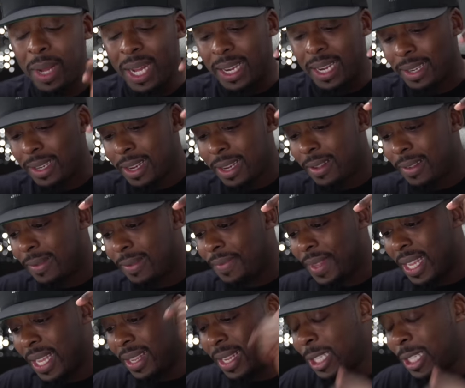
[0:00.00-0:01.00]
But
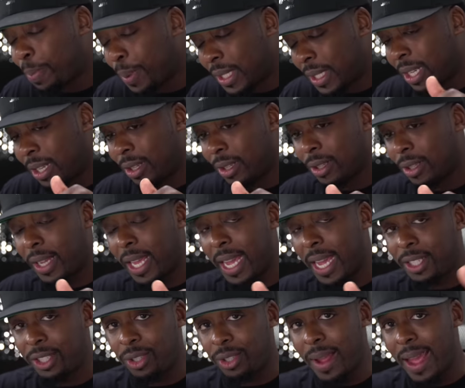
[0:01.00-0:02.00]
in this particular
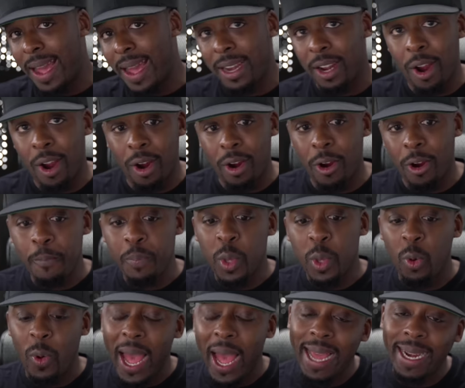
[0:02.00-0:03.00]
case, you had her
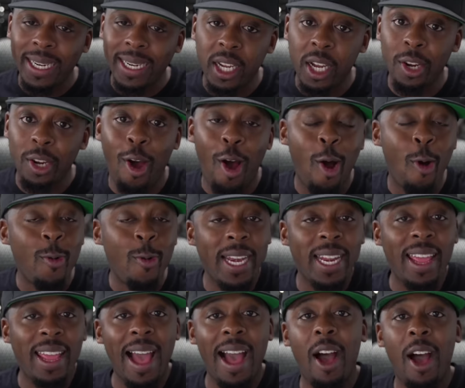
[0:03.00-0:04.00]
who had a gun
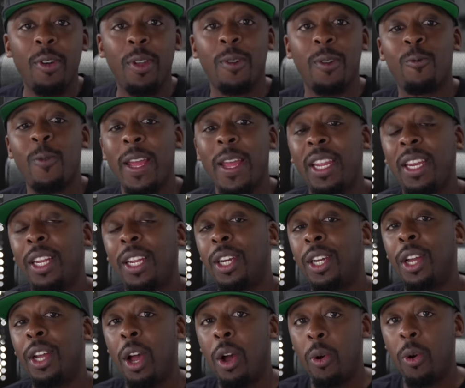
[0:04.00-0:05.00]
already out and ready
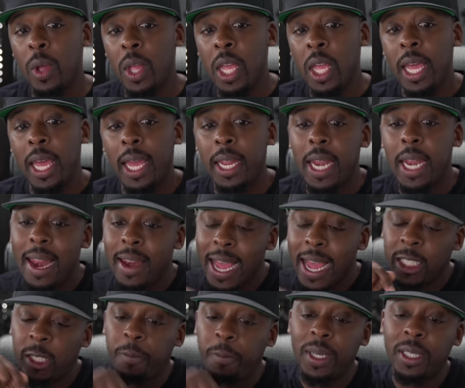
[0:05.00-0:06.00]
to go. And
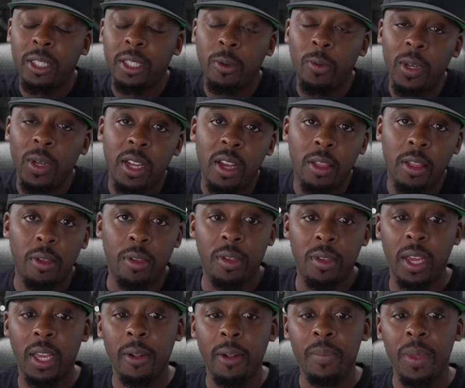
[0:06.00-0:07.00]
then that speaks to another
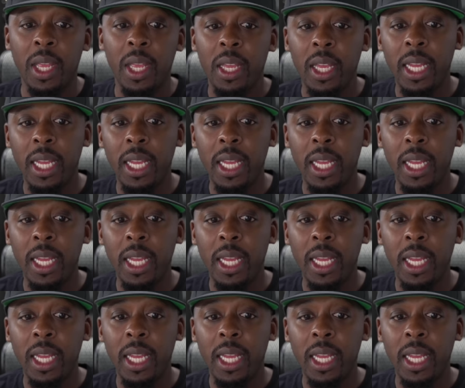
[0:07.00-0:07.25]
thing.